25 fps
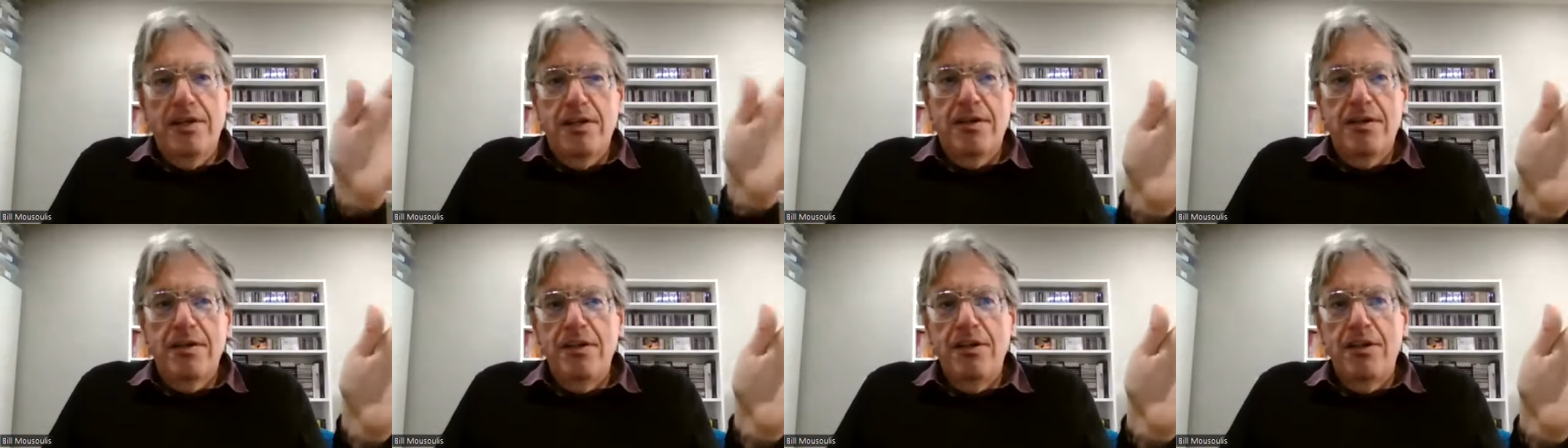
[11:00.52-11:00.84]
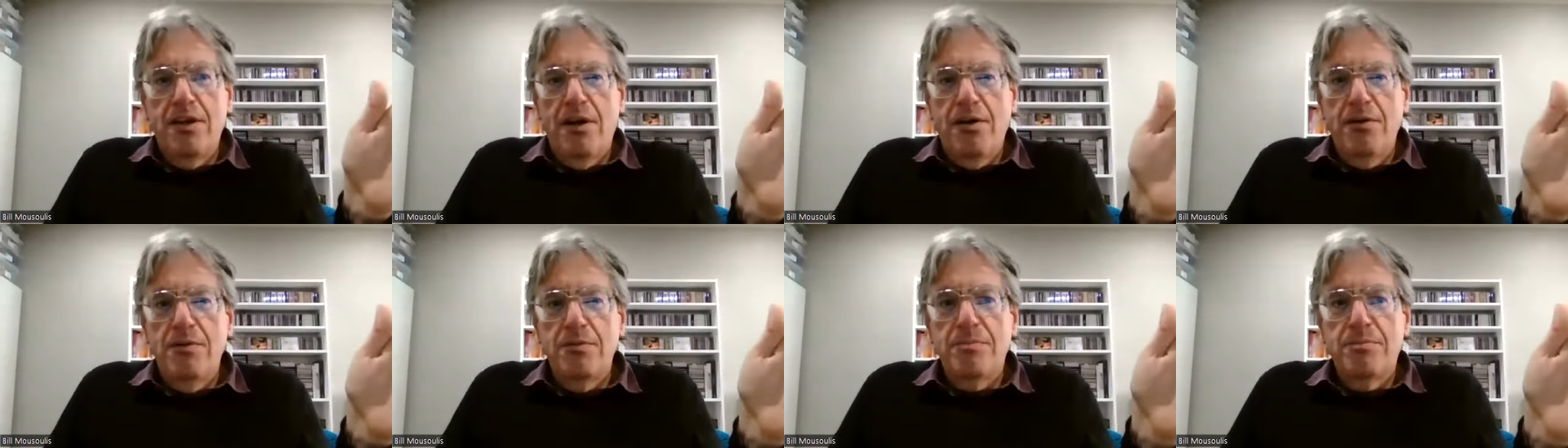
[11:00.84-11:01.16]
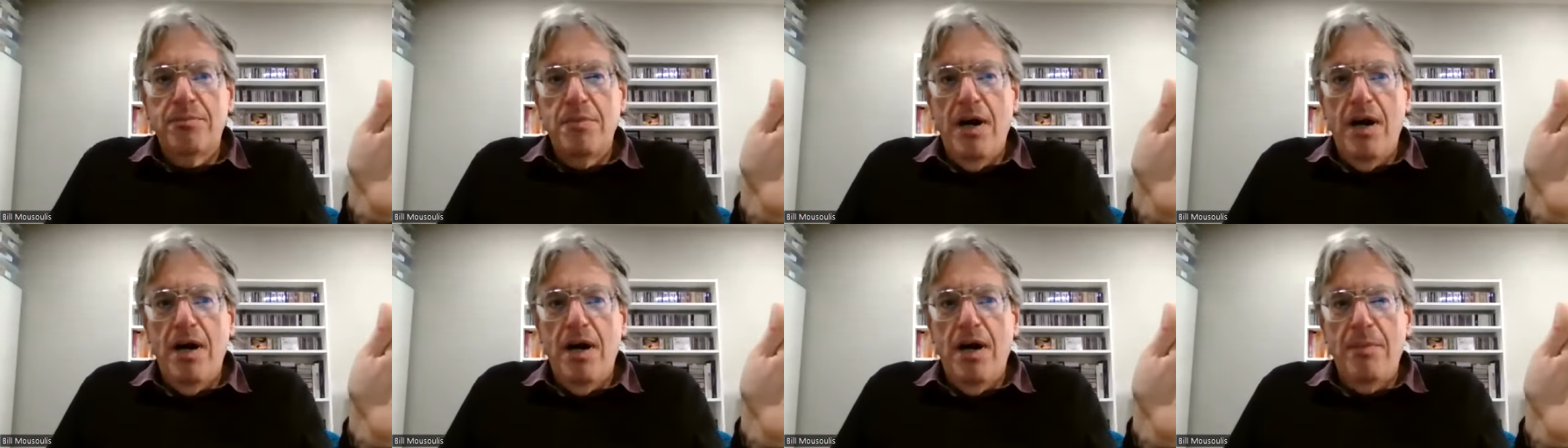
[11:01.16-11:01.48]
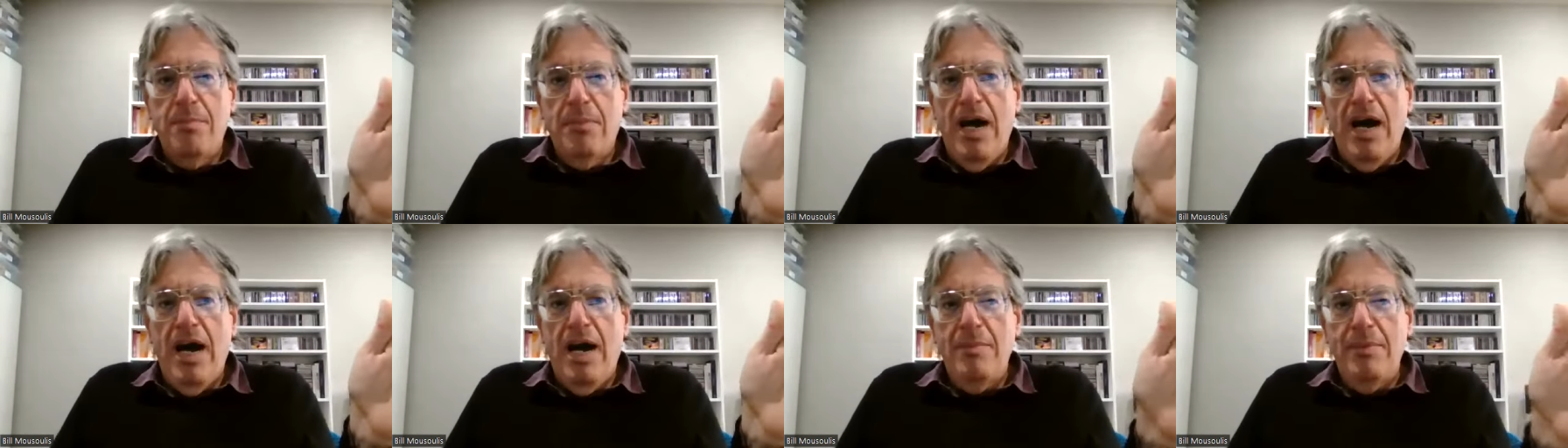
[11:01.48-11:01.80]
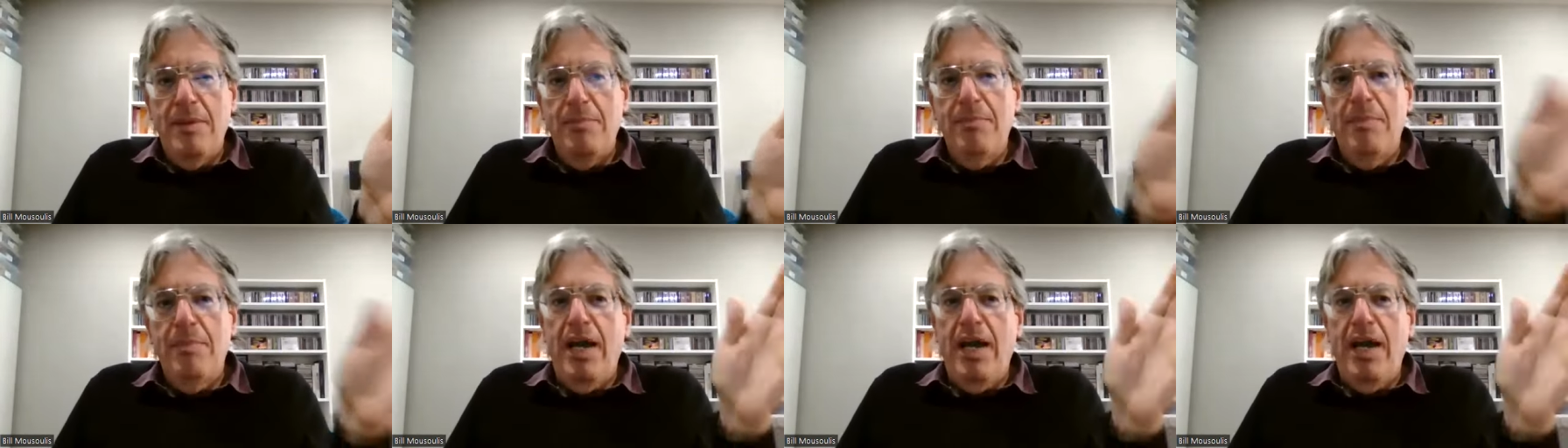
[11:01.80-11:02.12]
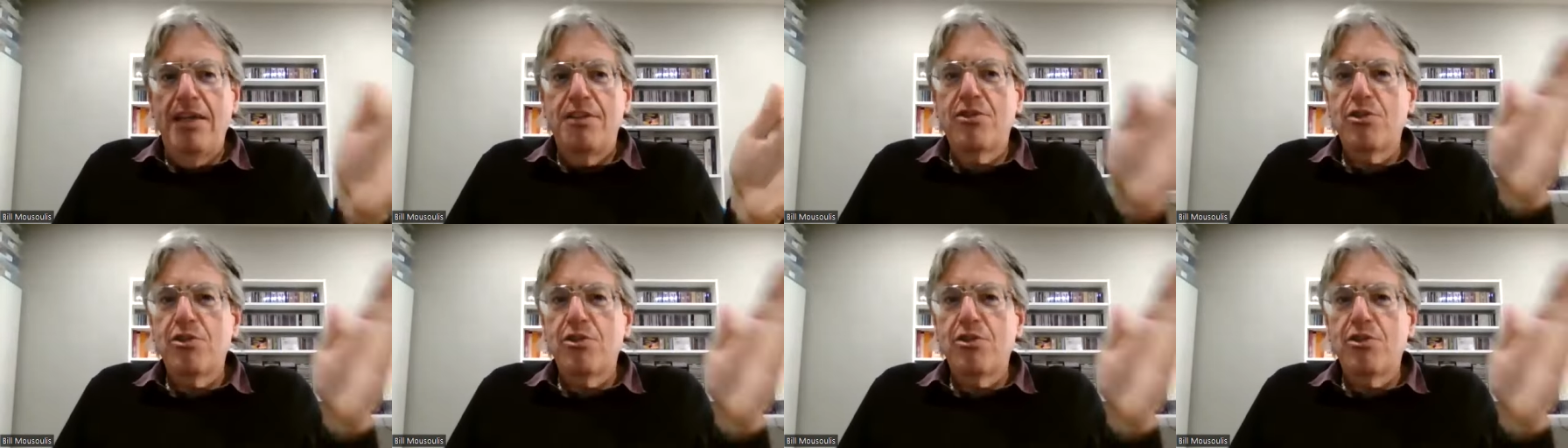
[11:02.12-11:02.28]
of, you know, um, army mates,